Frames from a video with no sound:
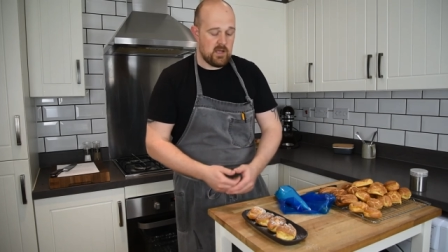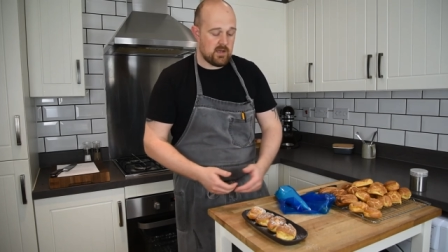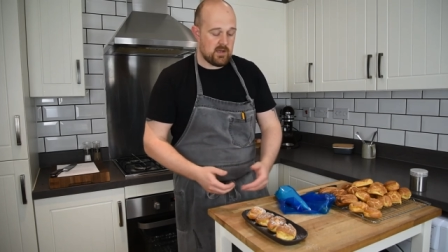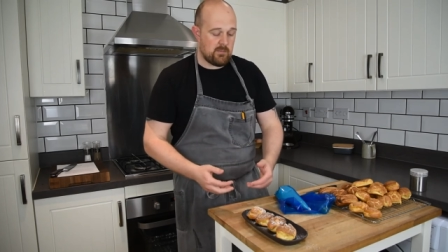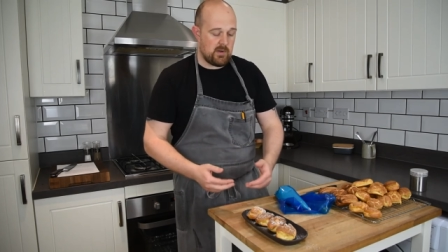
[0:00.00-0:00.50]

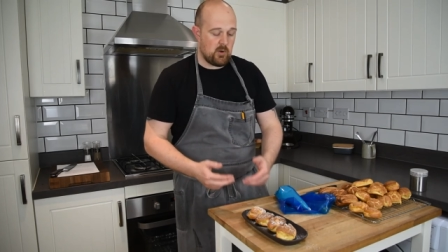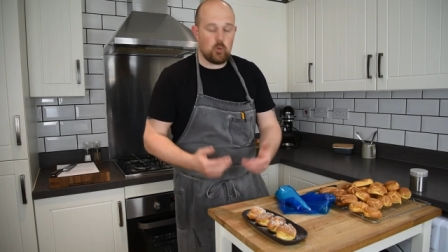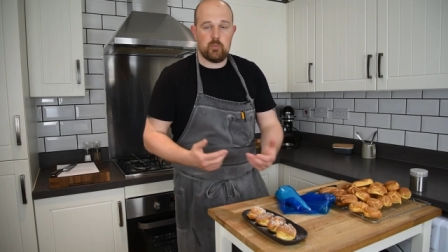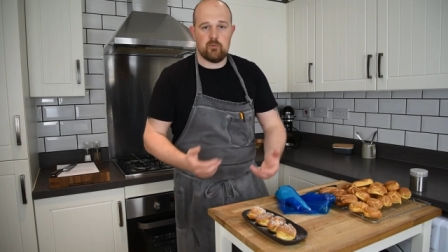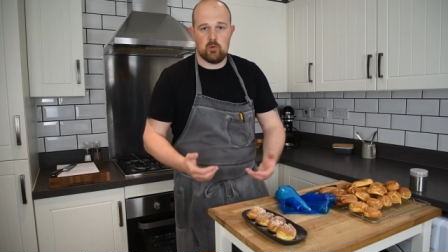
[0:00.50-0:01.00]
Um, I
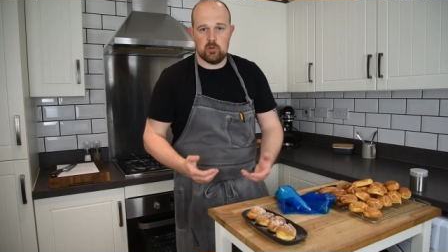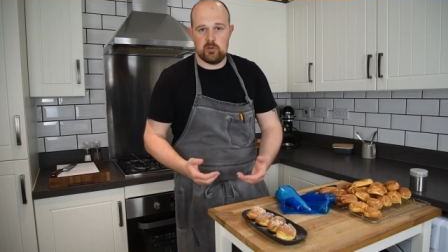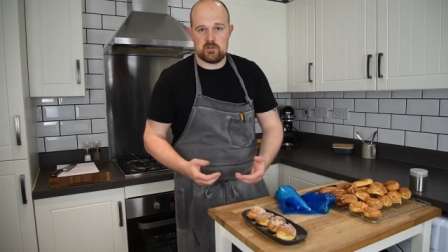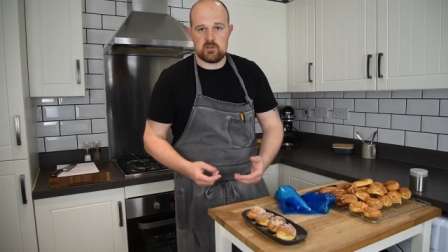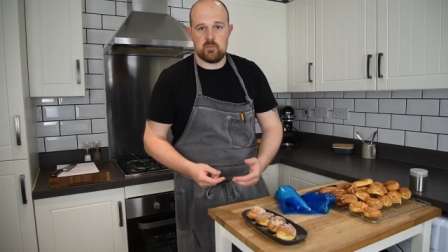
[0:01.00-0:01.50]
hope you've all
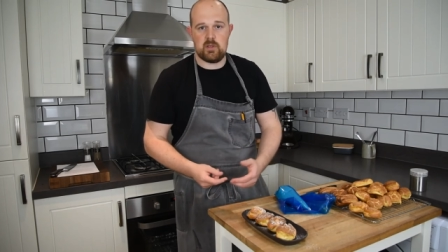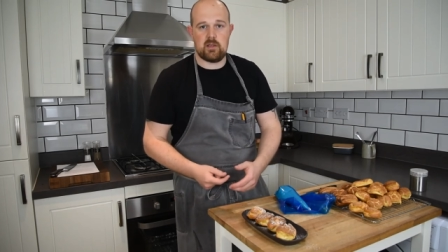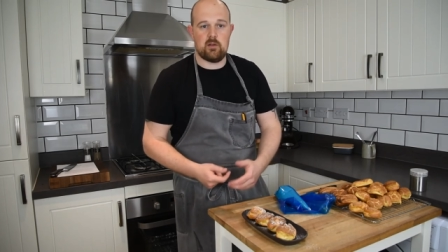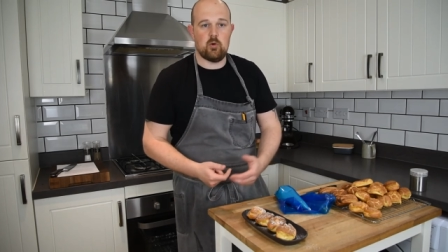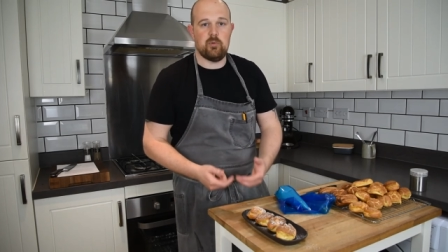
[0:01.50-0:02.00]
learned something,
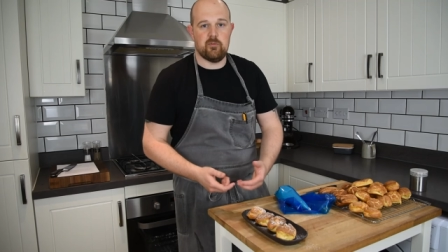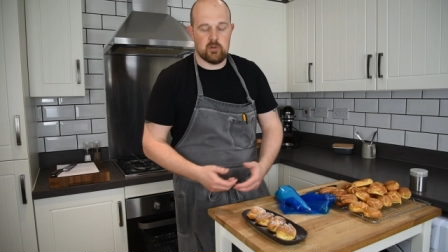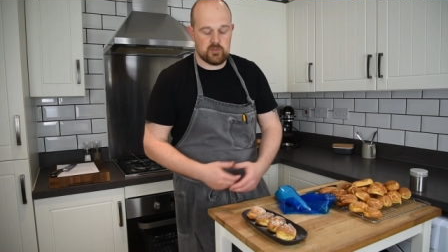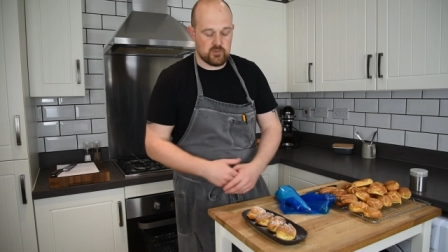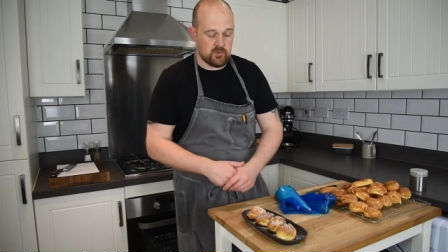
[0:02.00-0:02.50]
I hope you've all
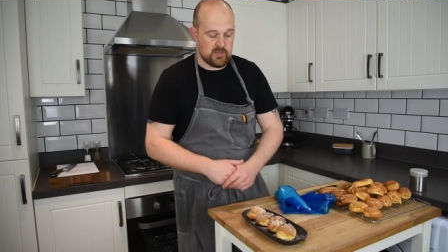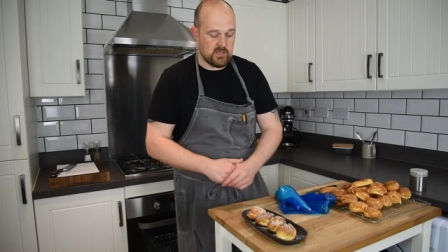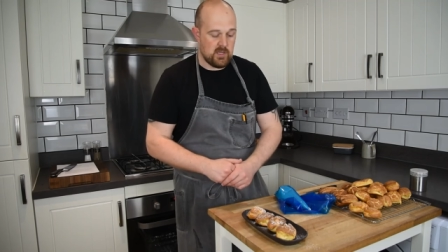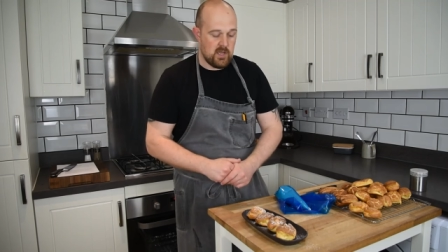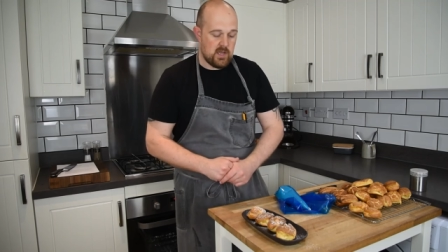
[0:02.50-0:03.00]
enjoyed it.
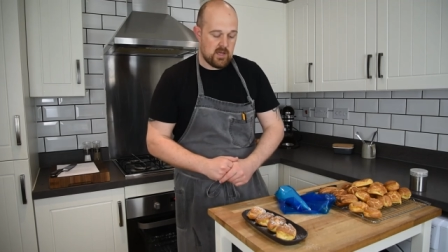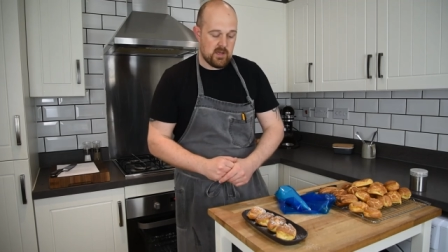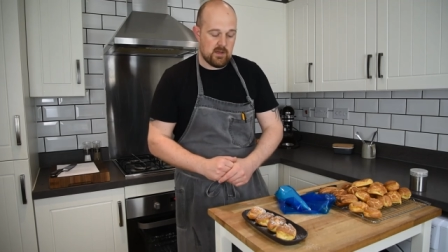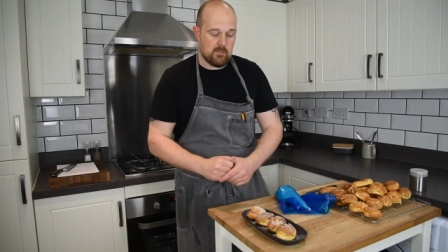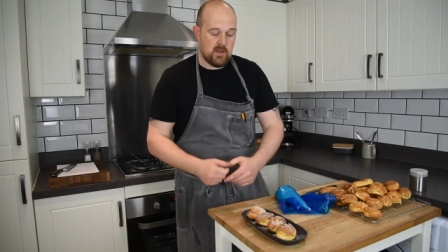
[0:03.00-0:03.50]

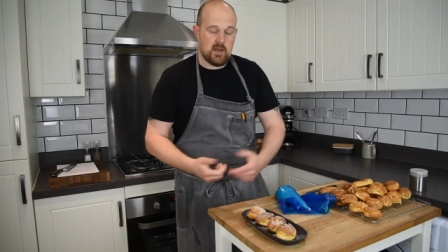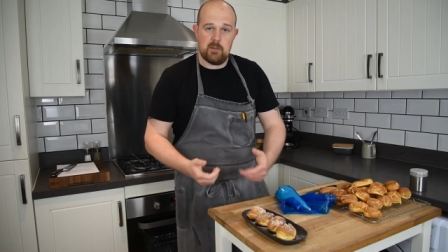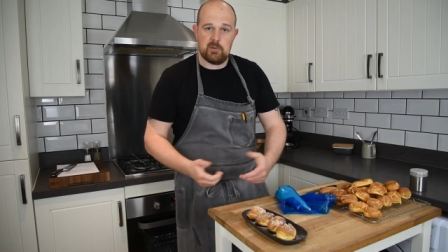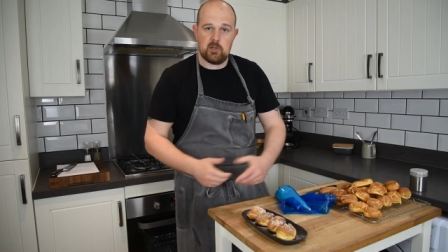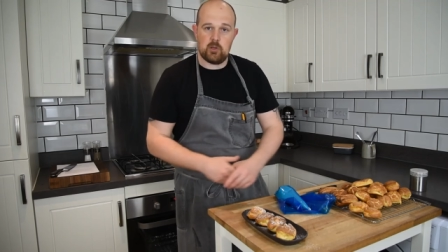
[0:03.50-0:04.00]
Um,
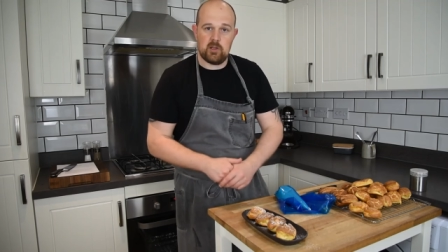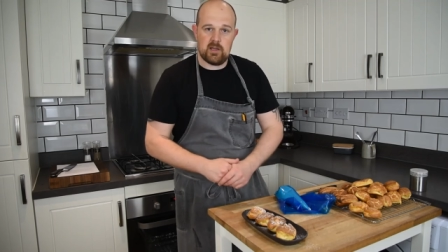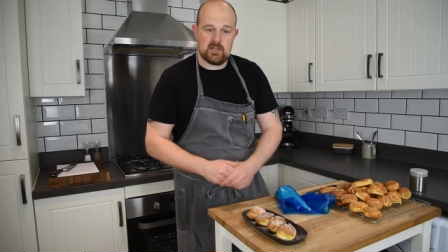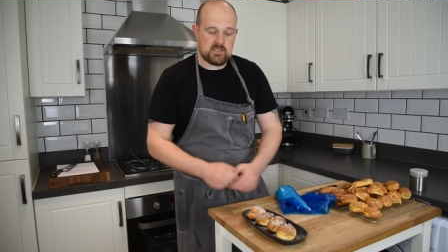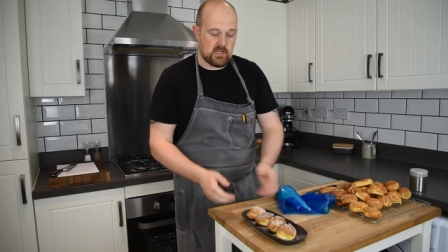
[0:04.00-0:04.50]
happy cooking
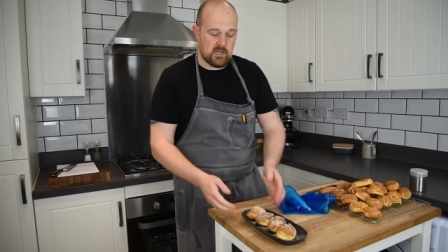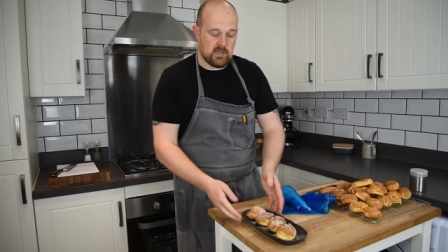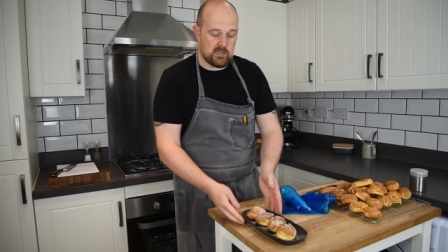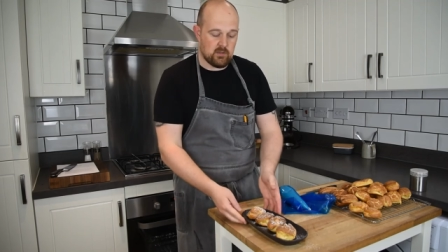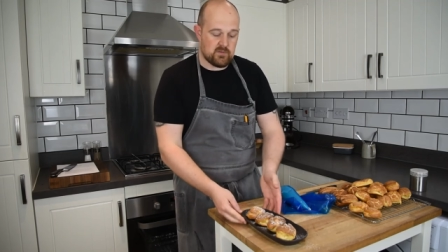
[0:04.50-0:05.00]
guys, and
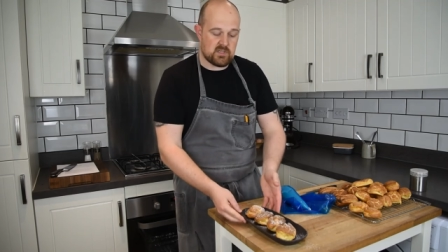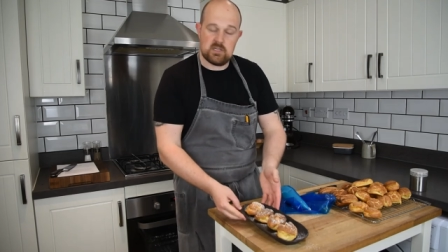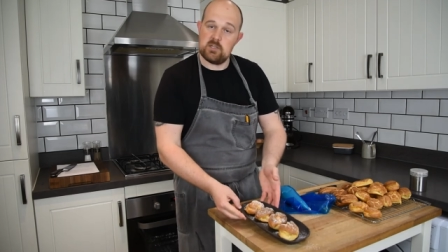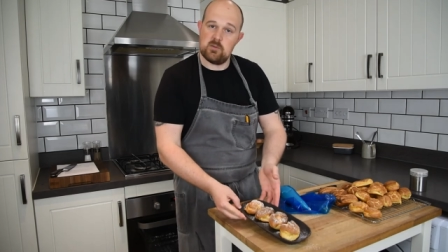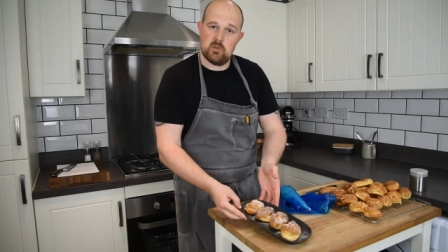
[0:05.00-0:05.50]
I'd love to
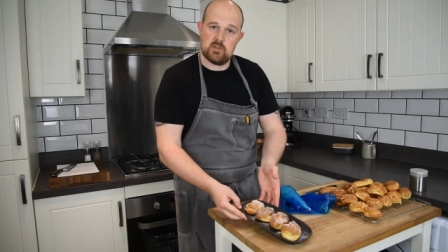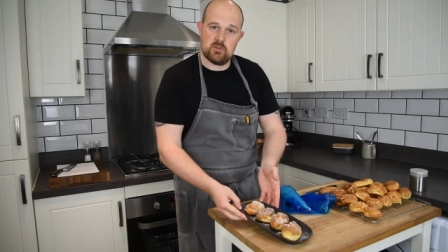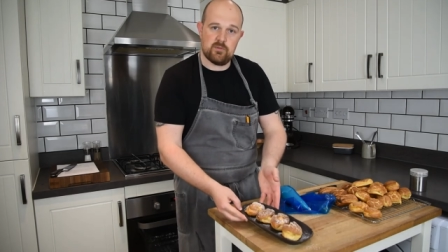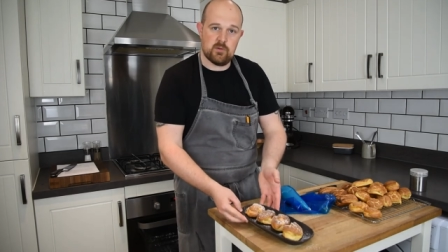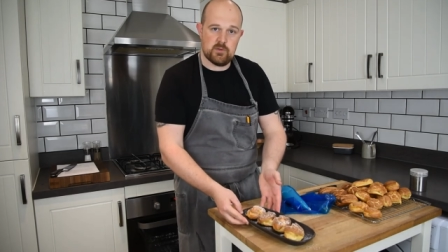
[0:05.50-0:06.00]
see some of the
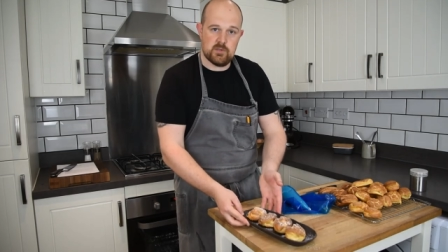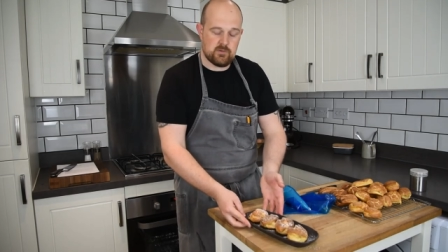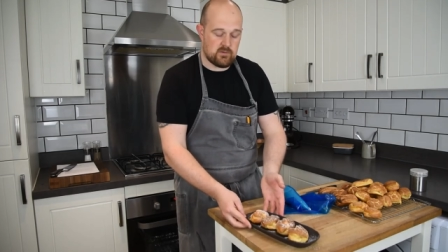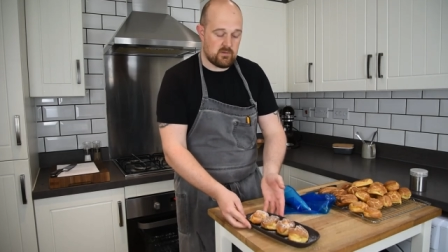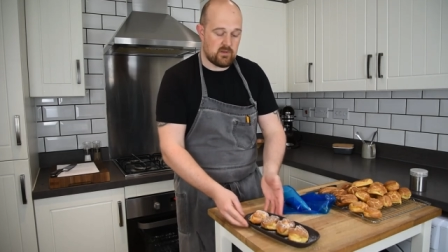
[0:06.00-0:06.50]
stuff you do.
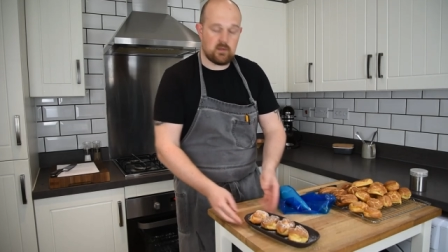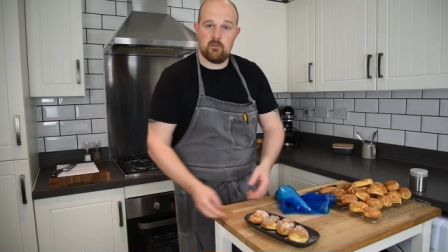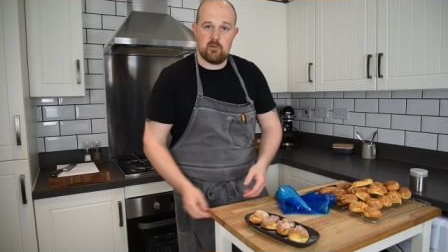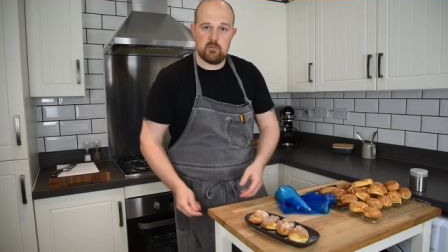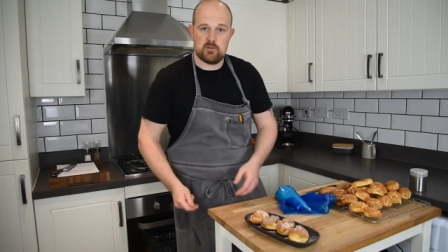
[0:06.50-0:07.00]
Thank you
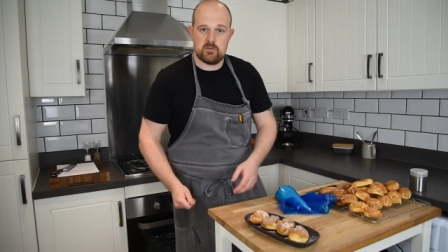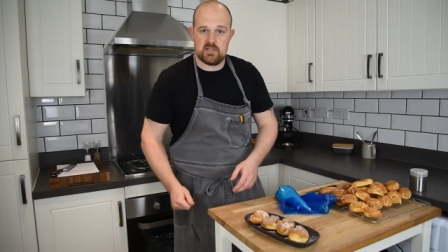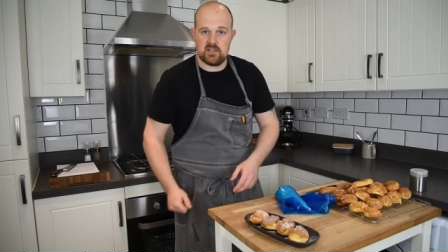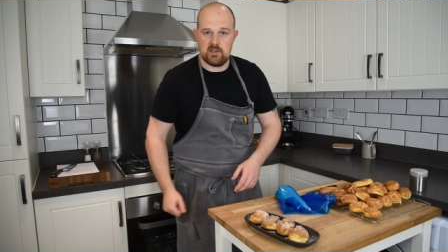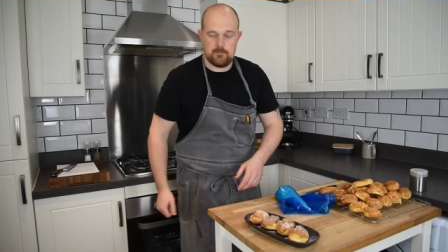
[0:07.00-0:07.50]
very much, take care.